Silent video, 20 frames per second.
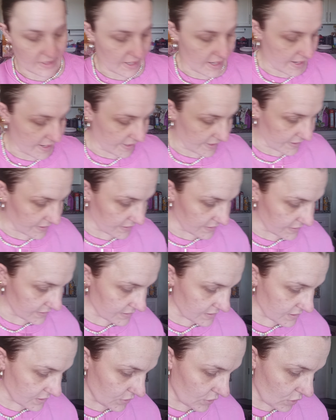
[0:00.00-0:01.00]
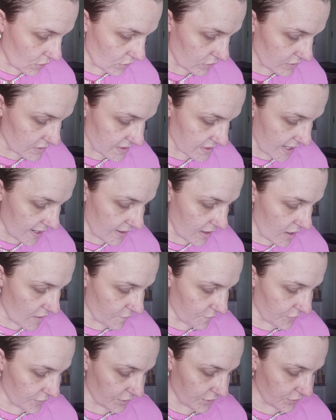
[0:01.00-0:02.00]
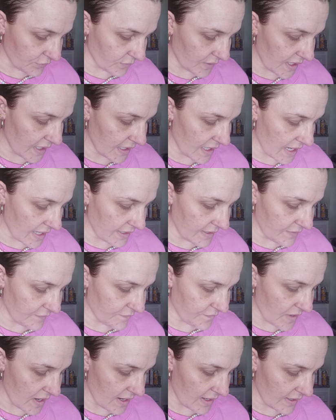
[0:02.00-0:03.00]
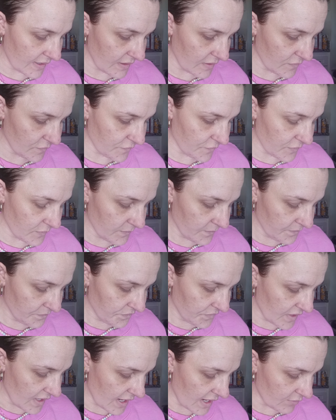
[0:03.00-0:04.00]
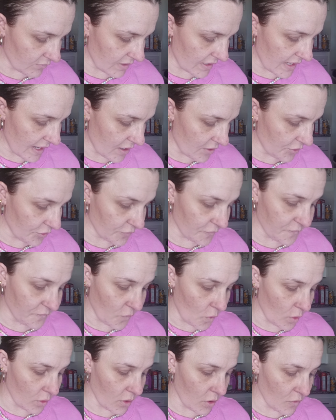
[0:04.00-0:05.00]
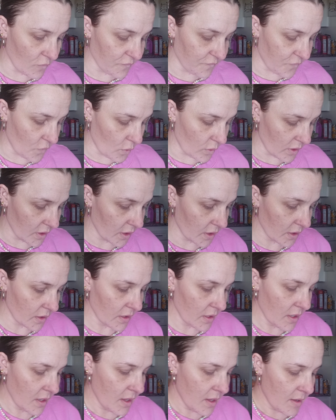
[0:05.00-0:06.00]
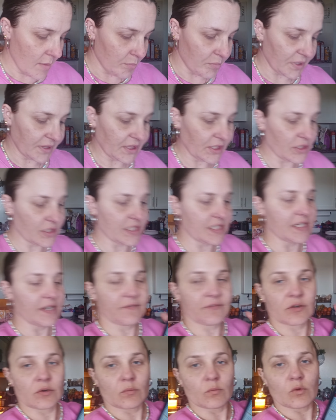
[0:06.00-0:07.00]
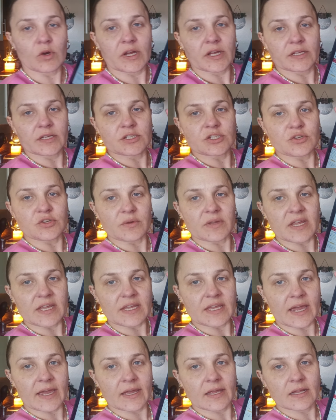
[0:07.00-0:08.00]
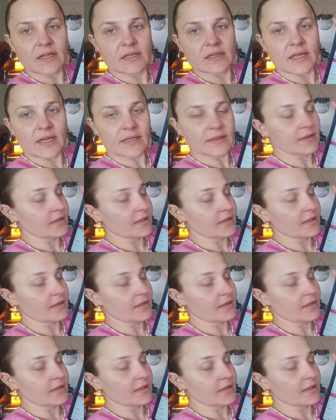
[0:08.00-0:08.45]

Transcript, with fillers: And those I got for $3.95, and right now they're $4.04, but there's different ones you can get, like